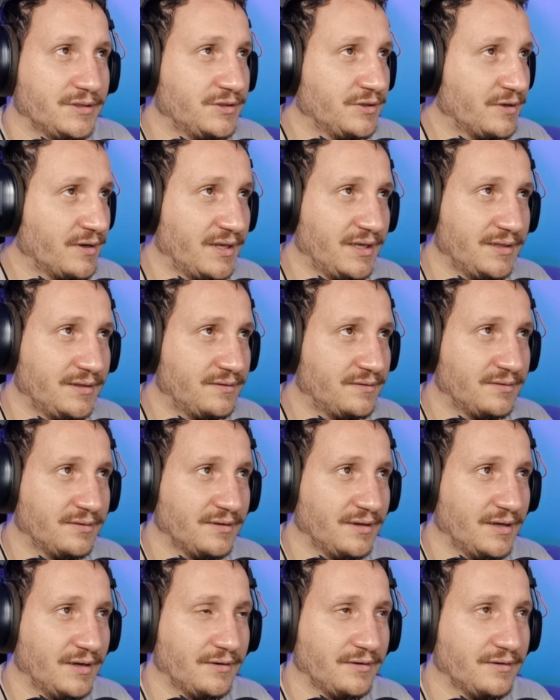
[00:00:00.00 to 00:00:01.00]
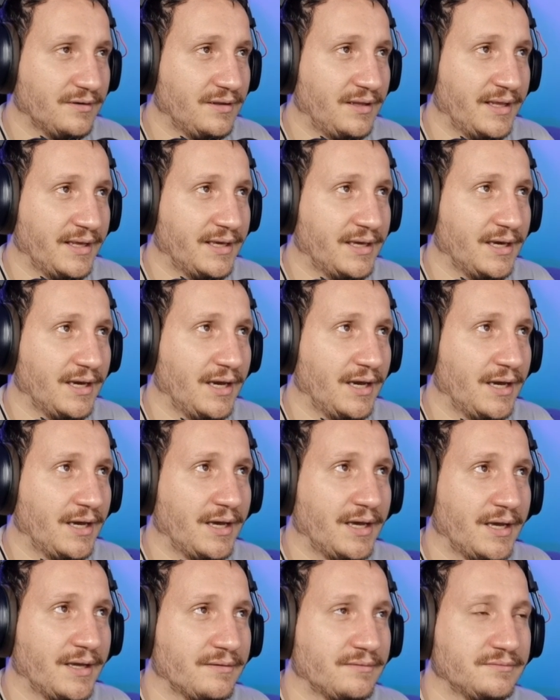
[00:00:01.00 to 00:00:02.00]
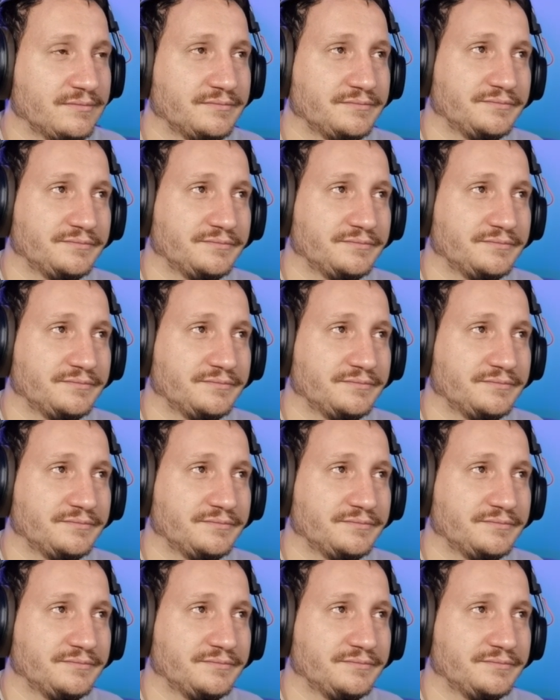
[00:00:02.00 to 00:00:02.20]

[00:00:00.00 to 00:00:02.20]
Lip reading: don't hit like don't